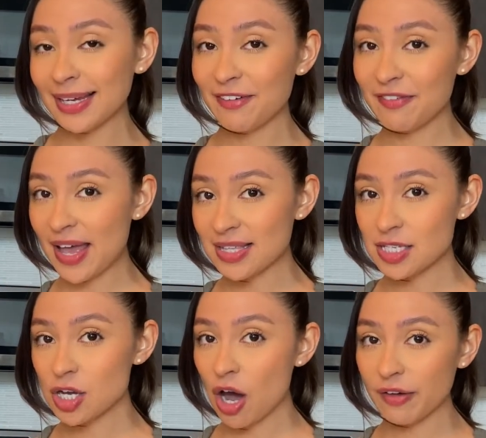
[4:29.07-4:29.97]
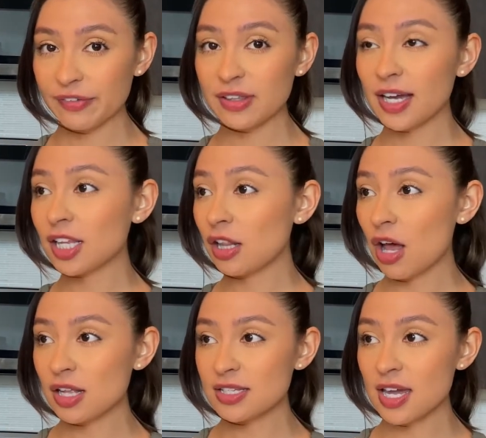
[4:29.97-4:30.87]
fancy coffee, like a
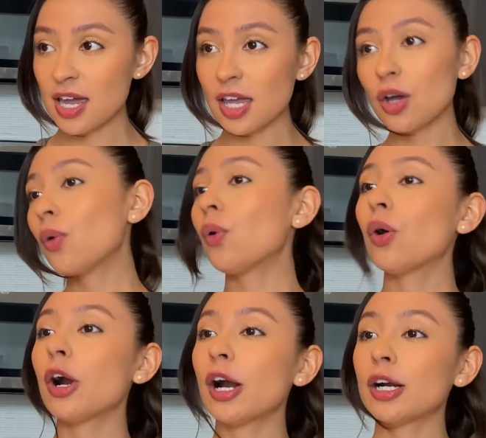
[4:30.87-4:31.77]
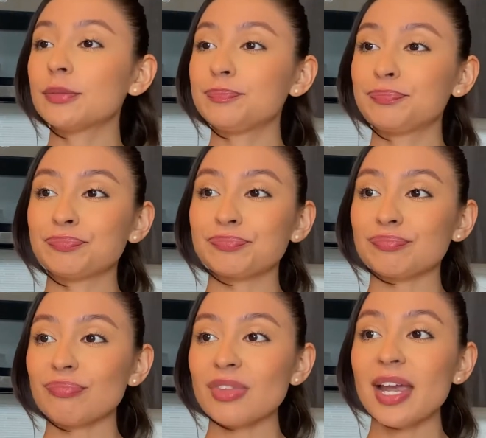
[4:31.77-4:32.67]
latte or
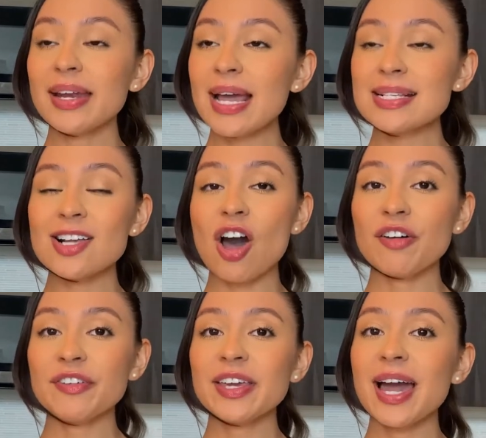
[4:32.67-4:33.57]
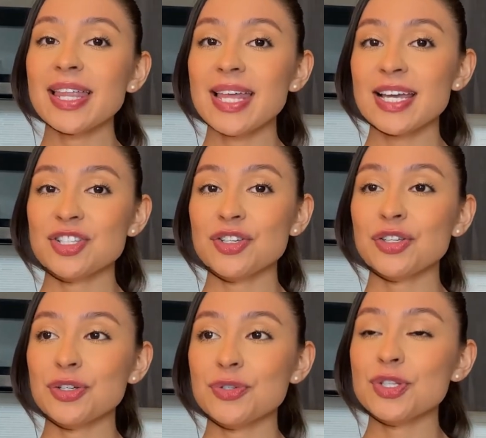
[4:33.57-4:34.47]
a nice coffee, I like to
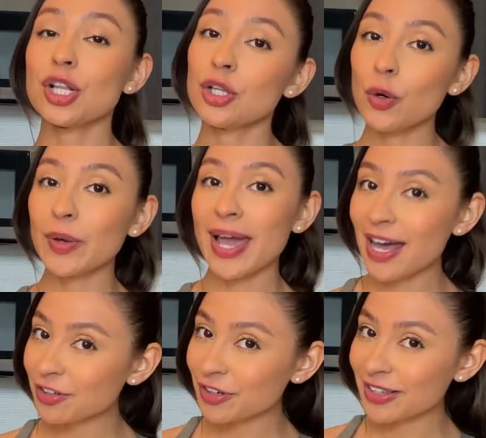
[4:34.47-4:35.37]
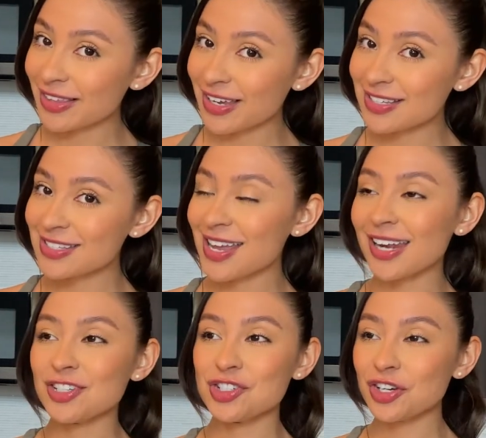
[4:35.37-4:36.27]
use low calorie things
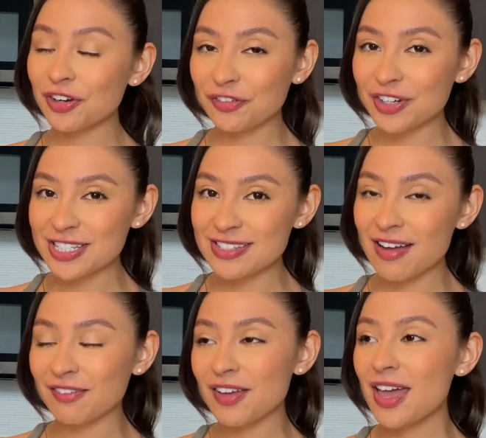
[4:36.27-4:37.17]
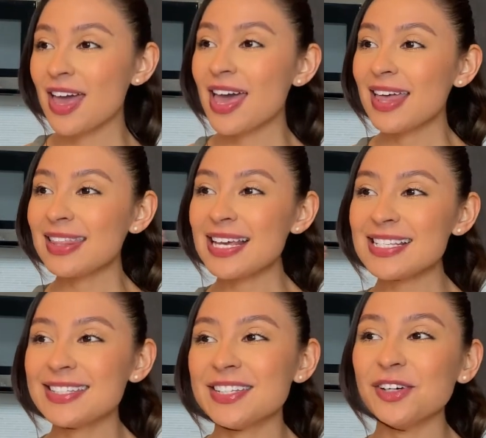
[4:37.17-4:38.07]
and sugar-free stuff. They
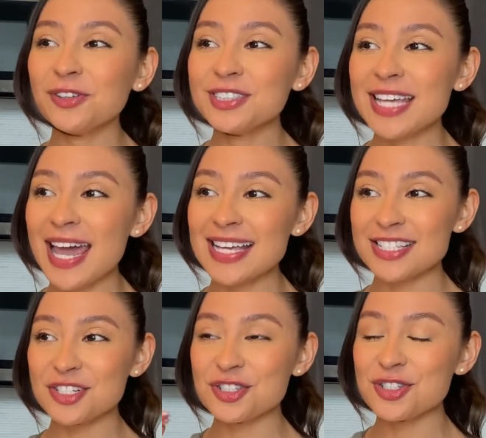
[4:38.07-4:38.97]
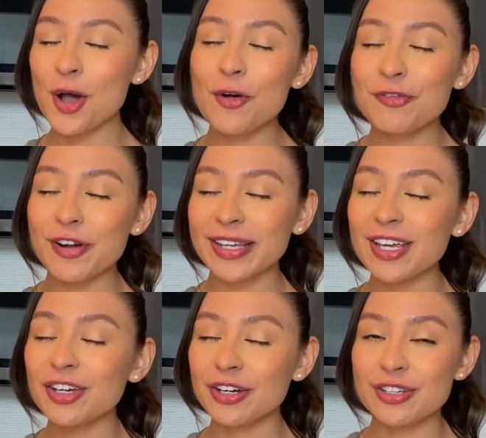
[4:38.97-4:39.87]
still taste so
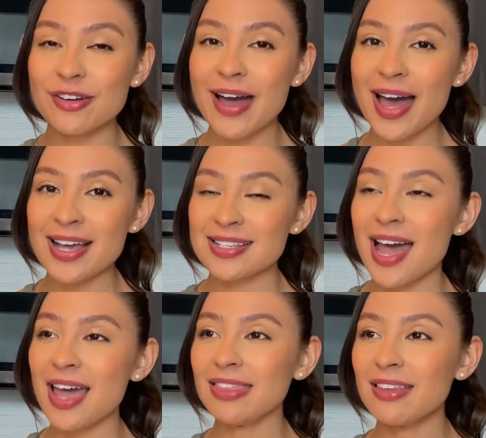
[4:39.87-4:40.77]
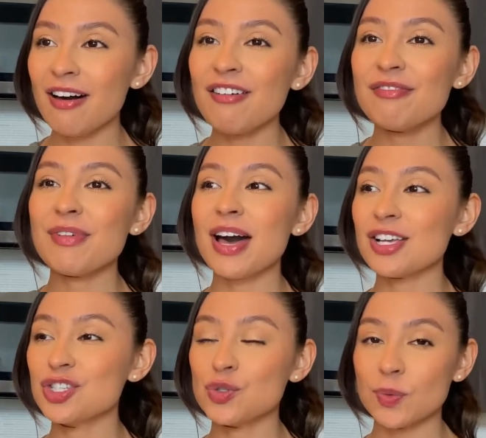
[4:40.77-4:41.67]
freaking good, you guys. I love
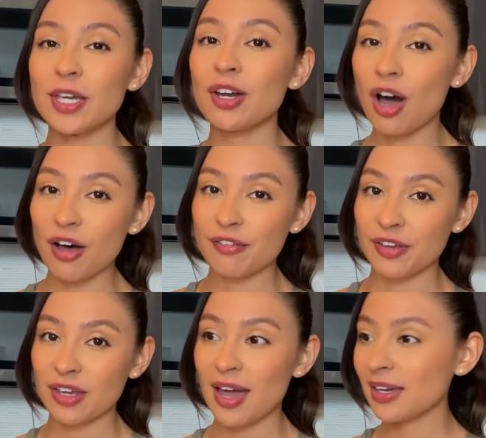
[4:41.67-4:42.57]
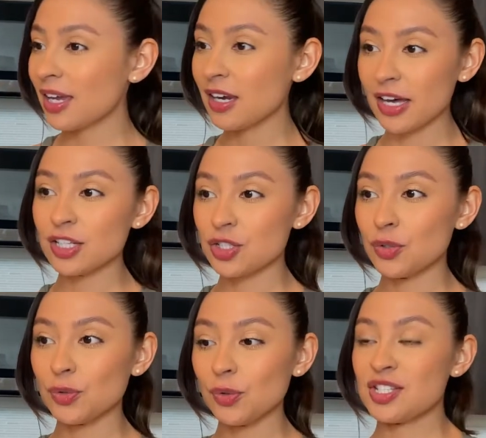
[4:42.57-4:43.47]
a sweet coffee. I cannot
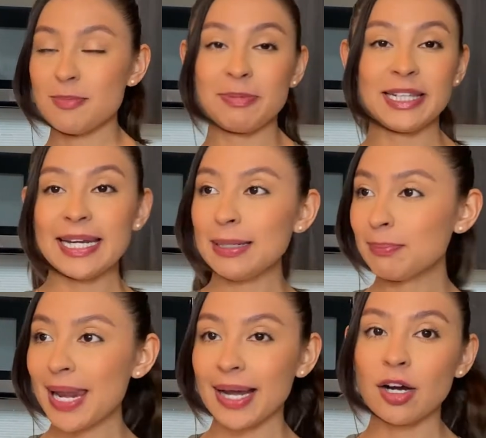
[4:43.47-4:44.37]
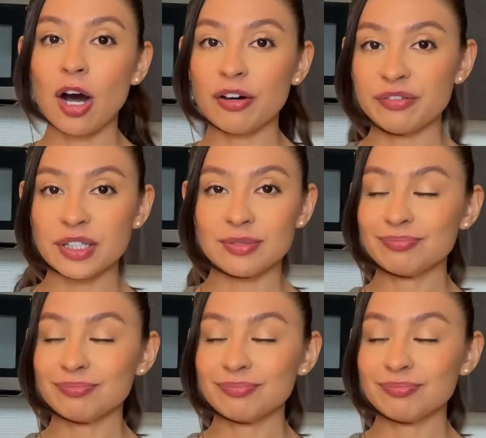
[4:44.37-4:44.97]
do the plain black coffee.